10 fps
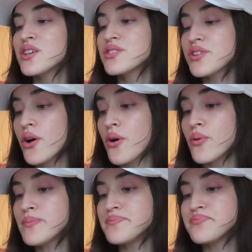
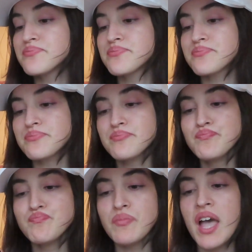So
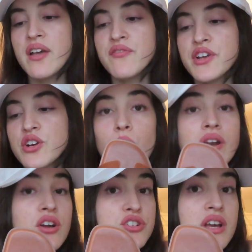I figured, why
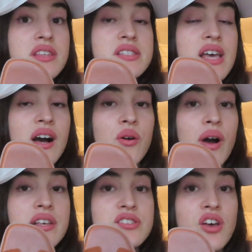not try these out?
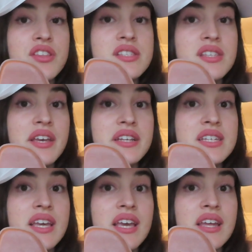I saw these linked
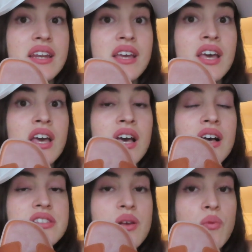in
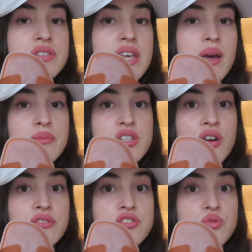someone's
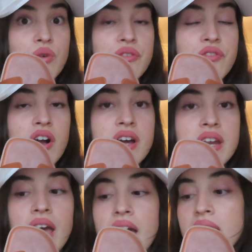Amazon
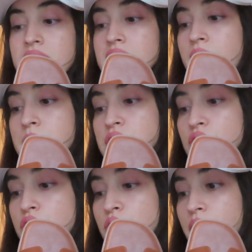storefront, and I mean,
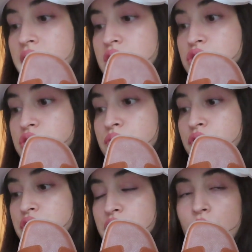they're a great dupe
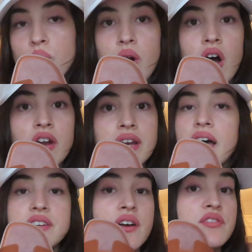for the Oran.
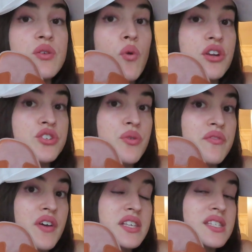I definitely want to
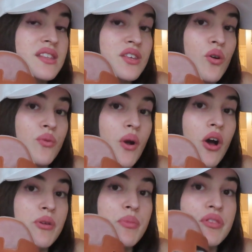invest in the
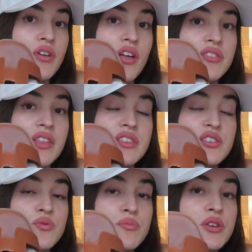Oran, but thought that
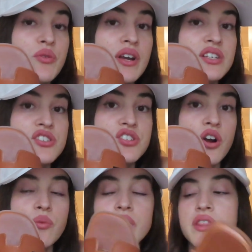these would be great to
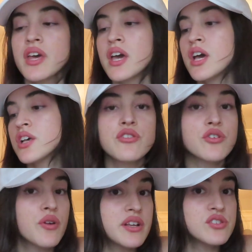start with. They're
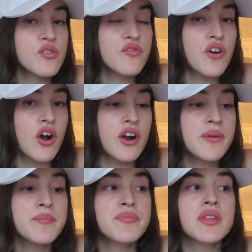great so far.